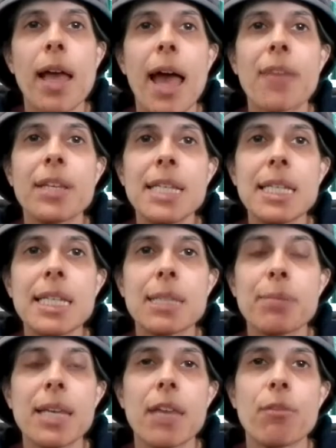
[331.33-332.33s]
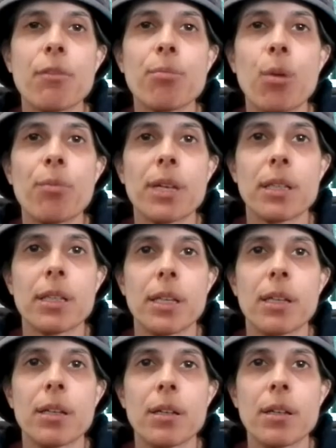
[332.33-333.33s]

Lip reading: and the need to behave appropriately.